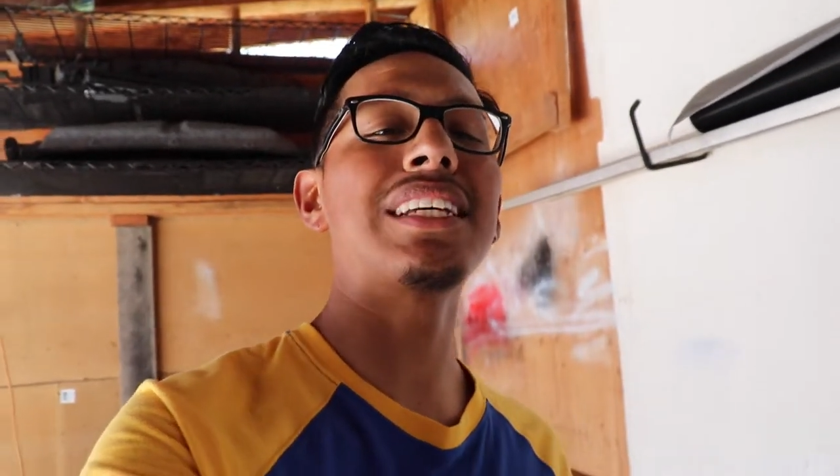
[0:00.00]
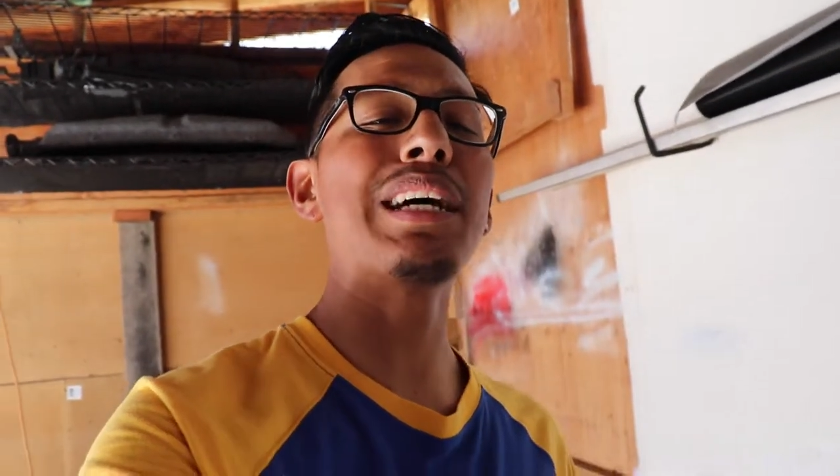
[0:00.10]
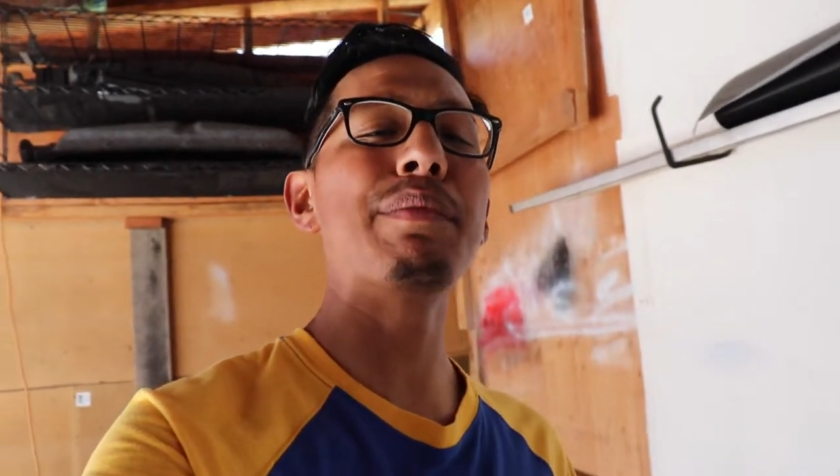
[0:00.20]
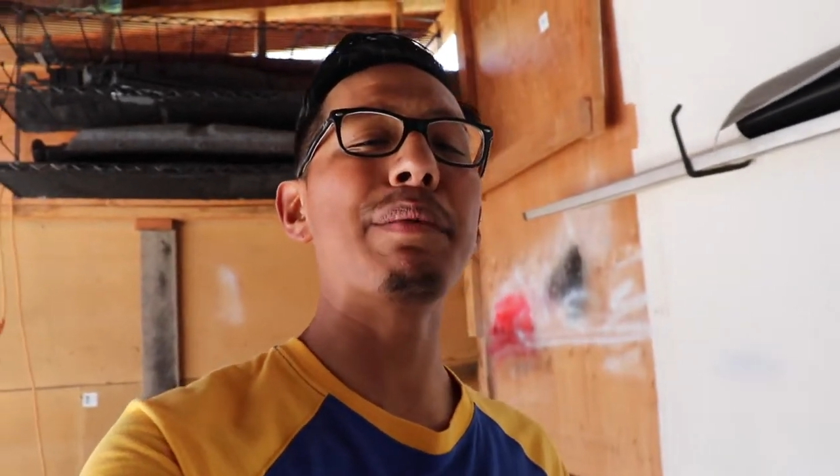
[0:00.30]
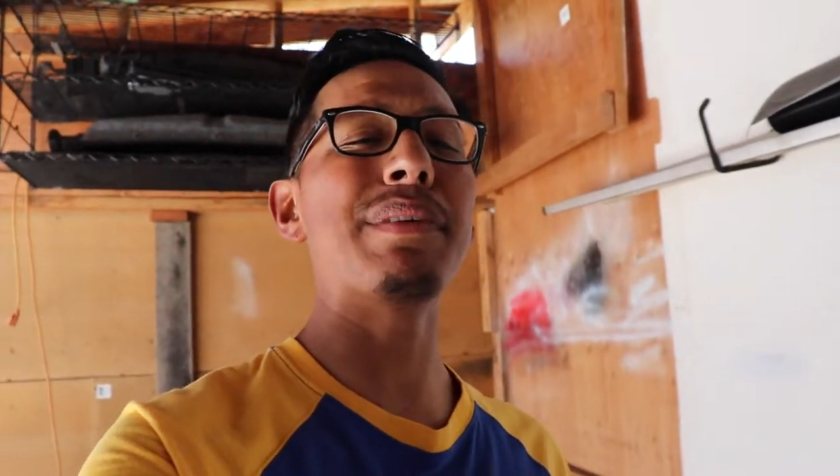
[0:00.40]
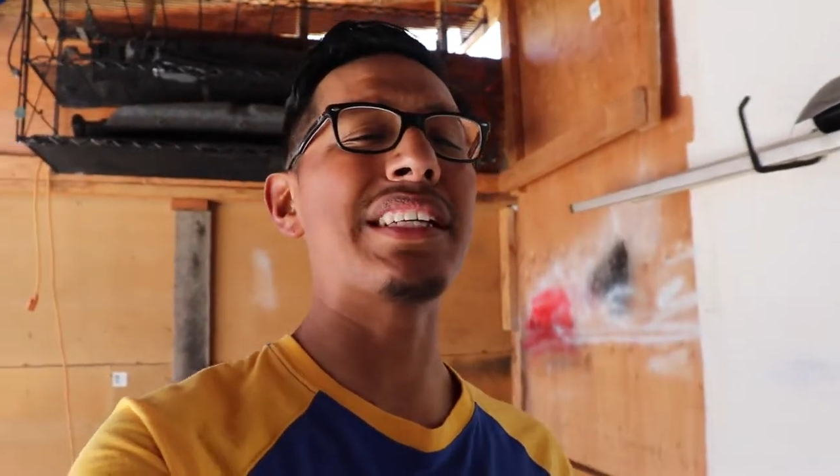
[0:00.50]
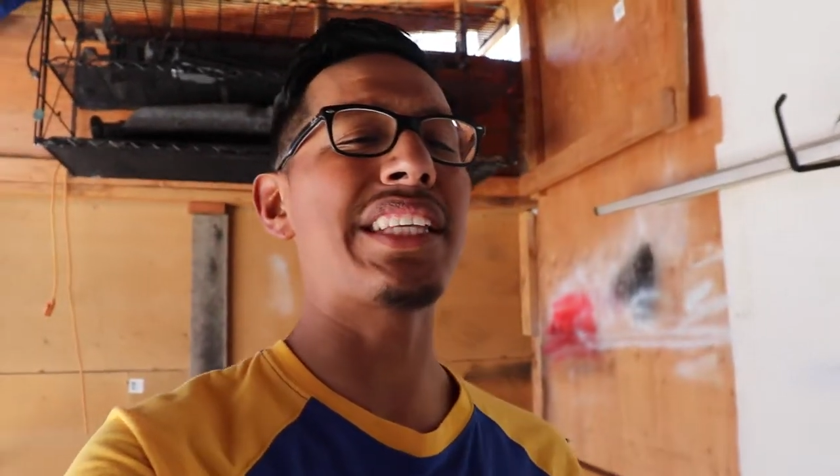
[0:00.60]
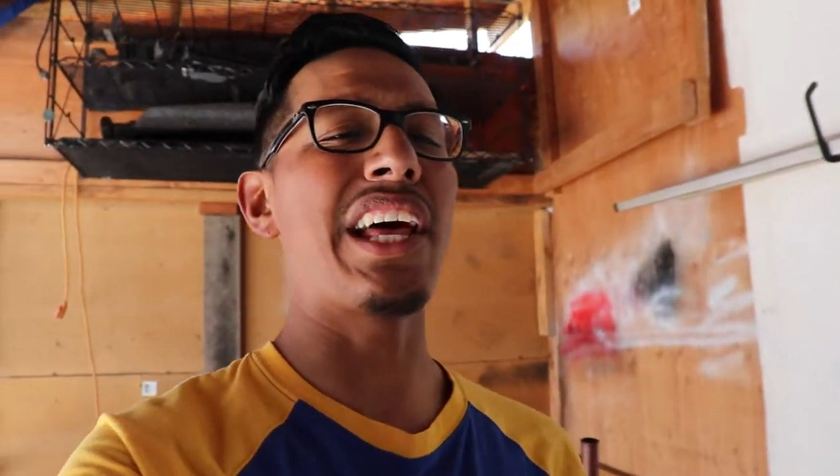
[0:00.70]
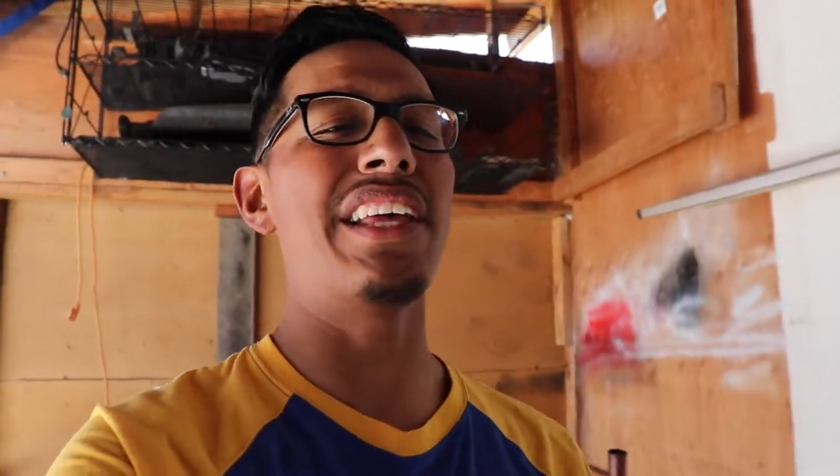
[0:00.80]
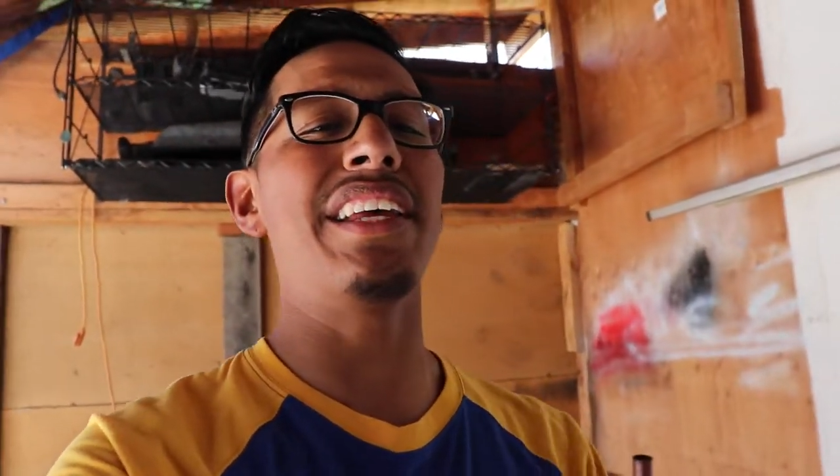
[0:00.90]
Today I'm going to be
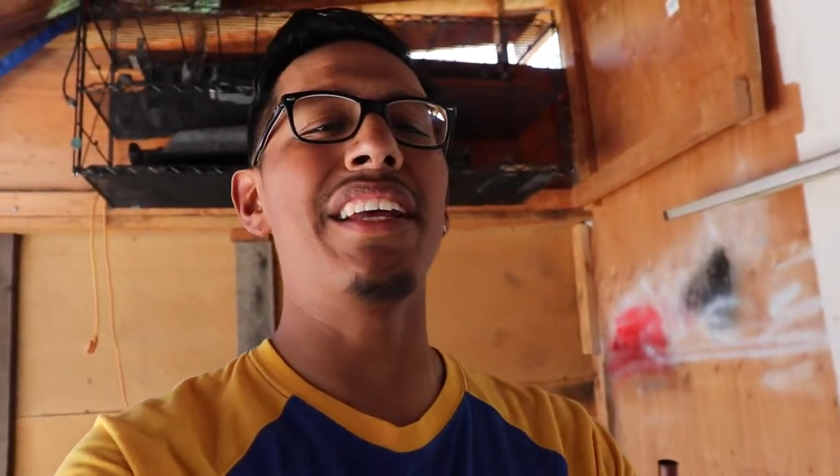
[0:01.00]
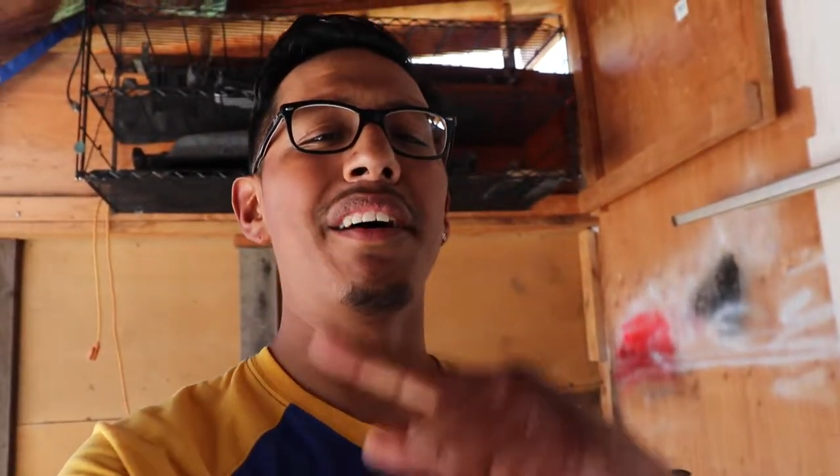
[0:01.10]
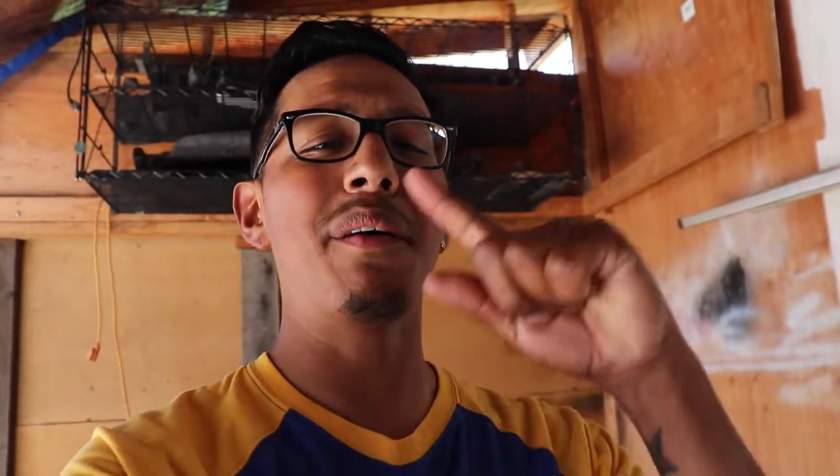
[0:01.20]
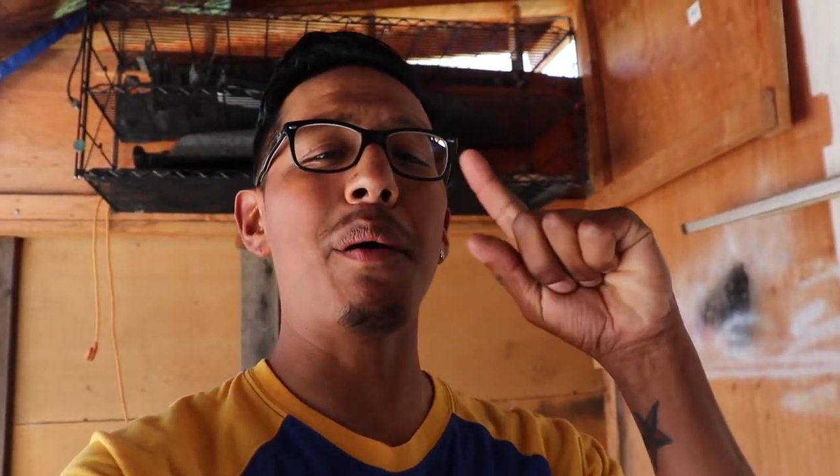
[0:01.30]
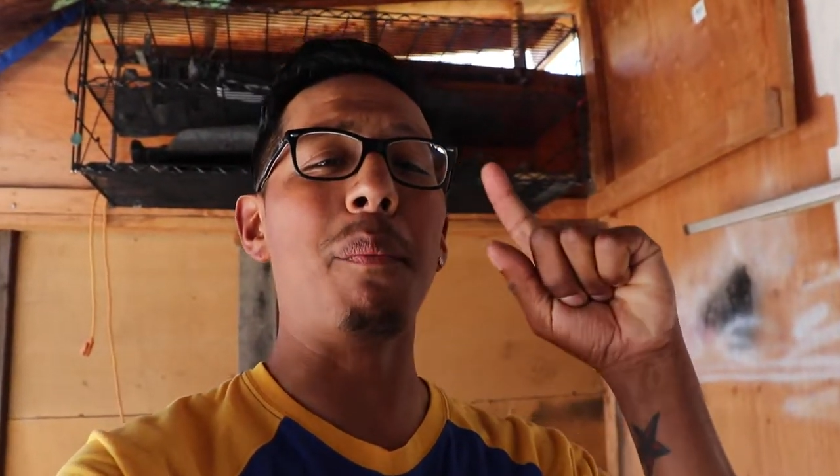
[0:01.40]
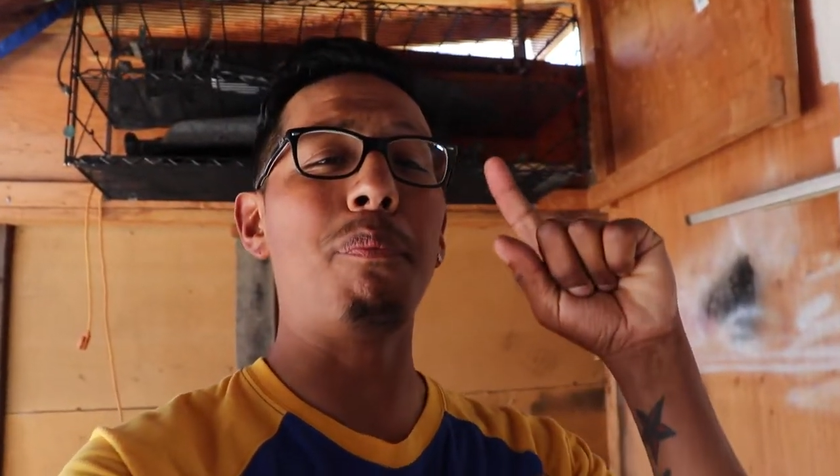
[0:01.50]
installing a